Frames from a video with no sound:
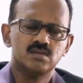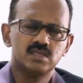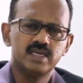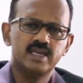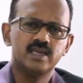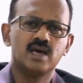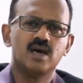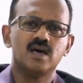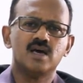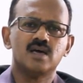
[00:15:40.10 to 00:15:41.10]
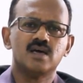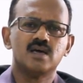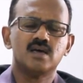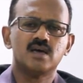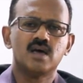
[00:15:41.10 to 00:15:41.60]
See, in
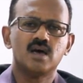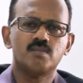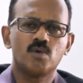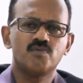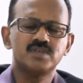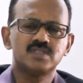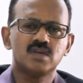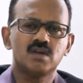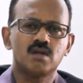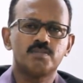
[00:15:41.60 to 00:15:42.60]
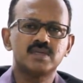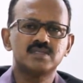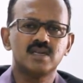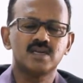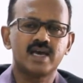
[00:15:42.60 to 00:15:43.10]
professional or
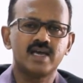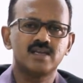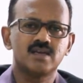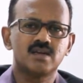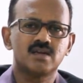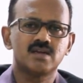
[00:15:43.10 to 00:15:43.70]
personal career,